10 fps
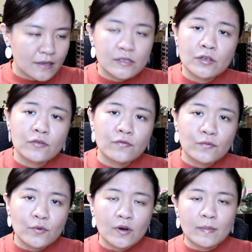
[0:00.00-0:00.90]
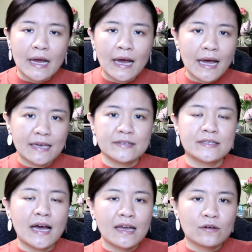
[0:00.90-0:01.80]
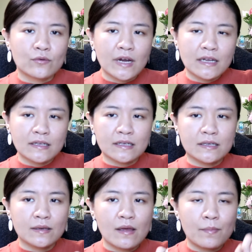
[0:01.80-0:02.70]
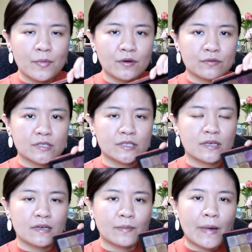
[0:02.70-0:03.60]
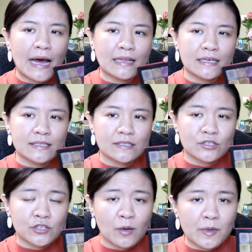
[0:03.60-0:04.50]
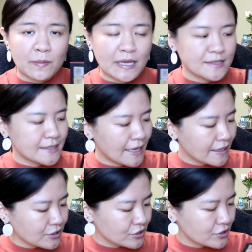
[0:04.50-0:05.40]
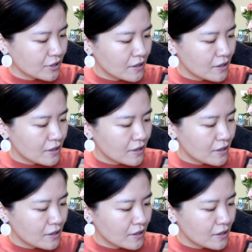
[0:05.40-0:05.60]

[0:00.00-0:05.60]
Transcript: So for my eyes, I already built a palette shopping my stash.